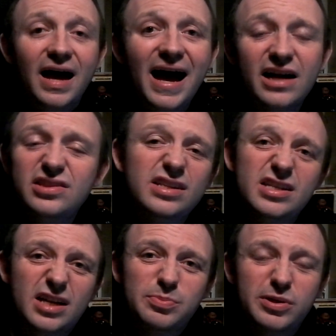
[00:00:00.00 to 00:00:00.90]
Acting
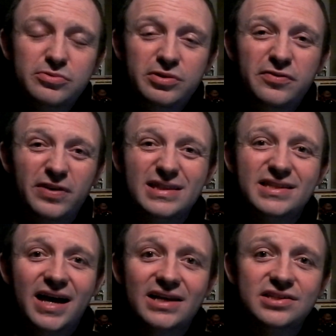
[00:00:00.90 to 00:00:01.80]
is absolutely
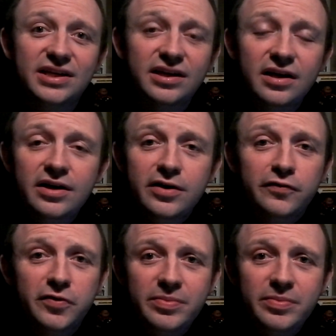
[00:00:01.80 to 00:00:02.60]
fantastic. For